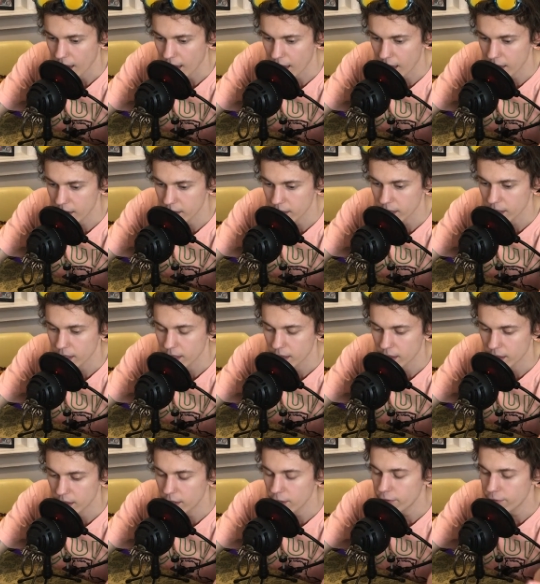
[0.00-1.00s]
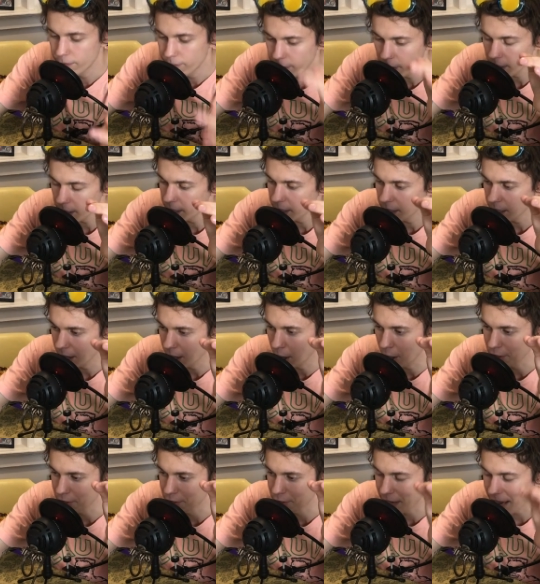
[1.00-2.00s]
And the fucking
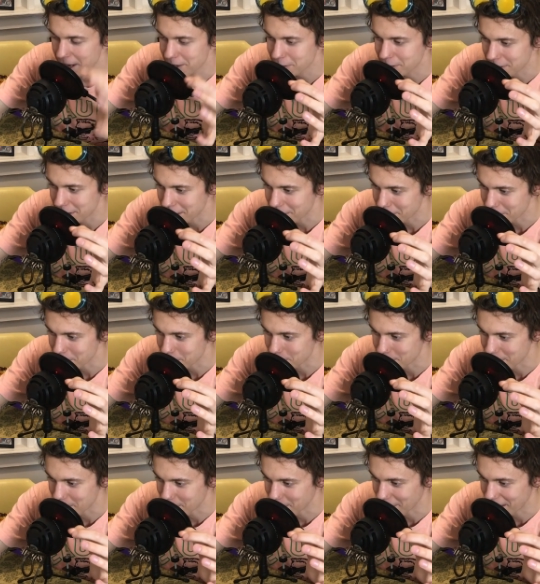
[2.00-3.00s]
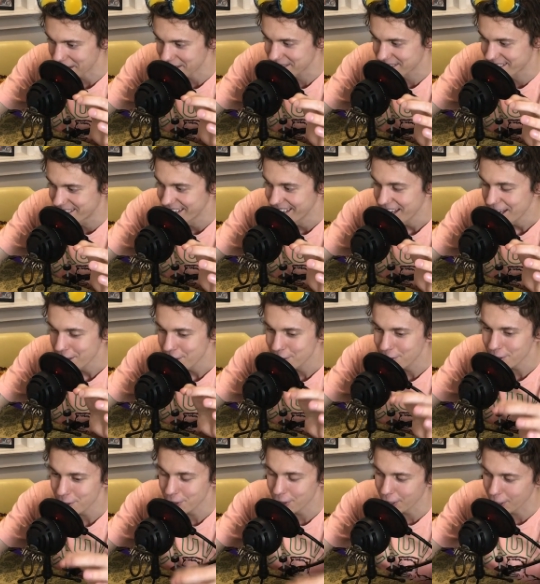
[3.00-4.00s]
audacity of these people, I,
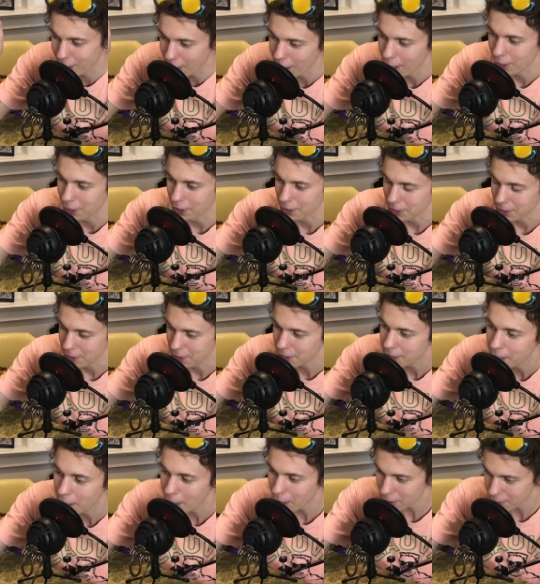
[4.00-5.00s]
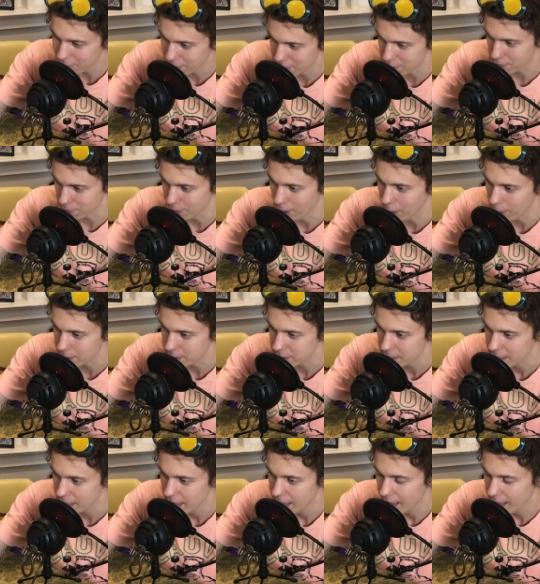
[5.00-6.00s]
the, the gall, the gall of these
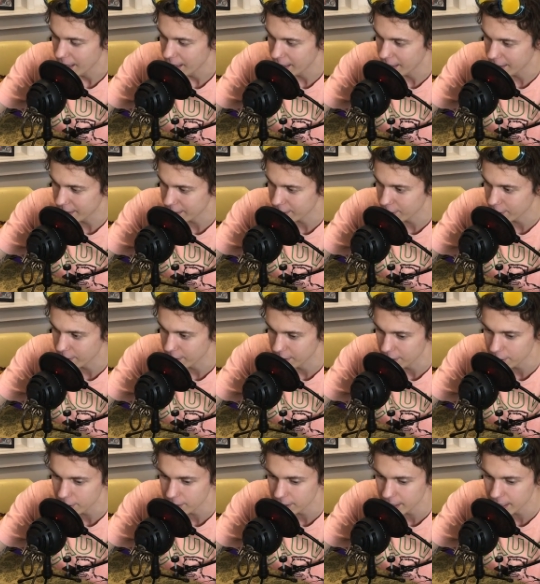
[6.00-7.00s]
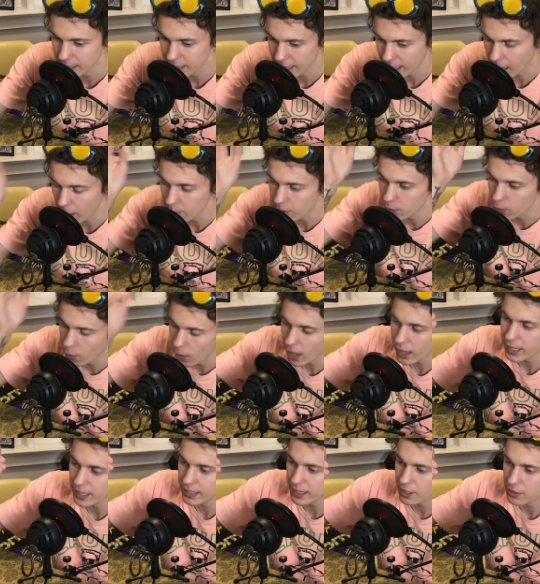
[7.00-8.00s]
folks. They'll literally, like, I'll be
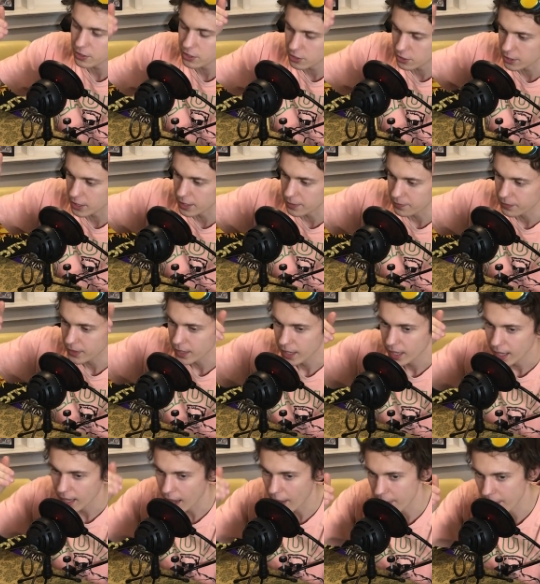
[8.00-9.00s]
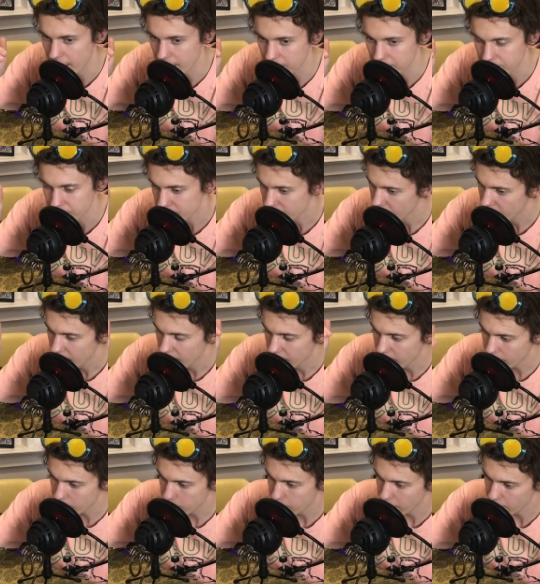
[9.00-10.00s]
walking down the street and then
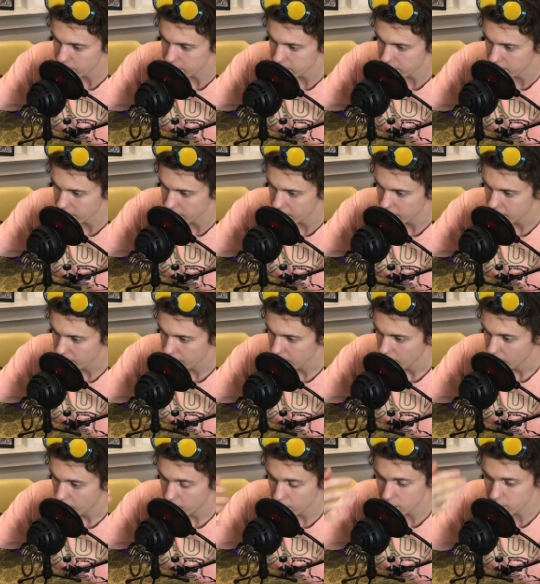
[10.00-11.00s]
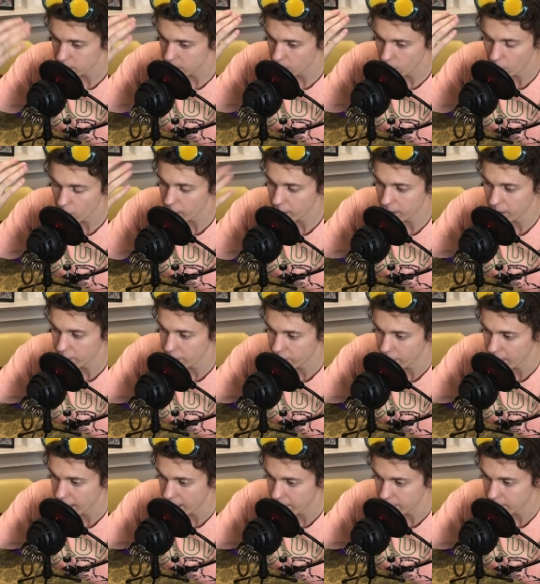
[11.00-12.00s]
this person who's working
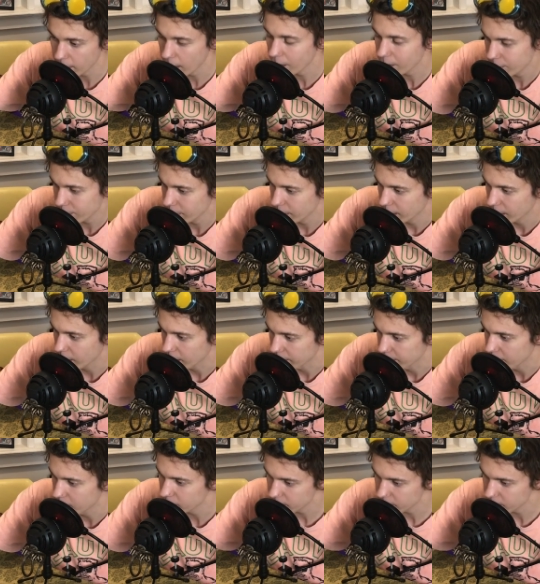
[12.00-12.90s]
for, Am I'll fucking call them